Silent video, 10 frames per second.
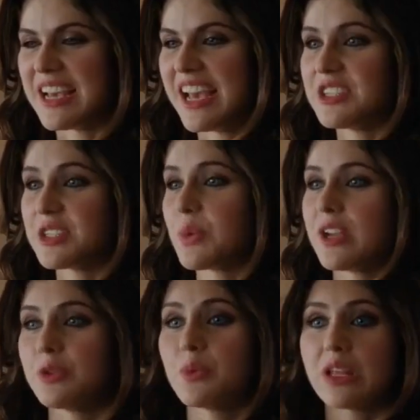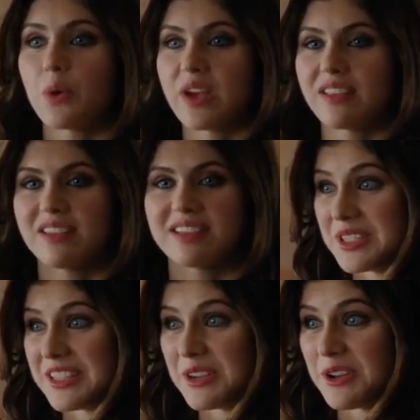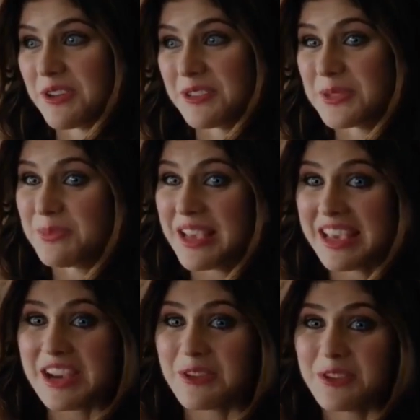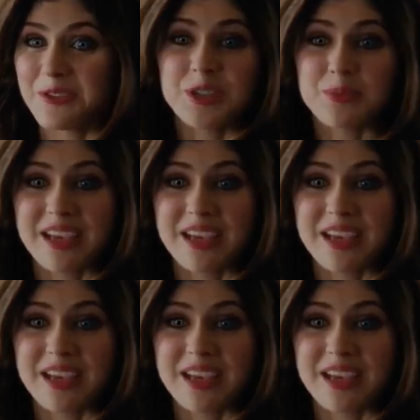the Halloween party 3 years ago. While she shares her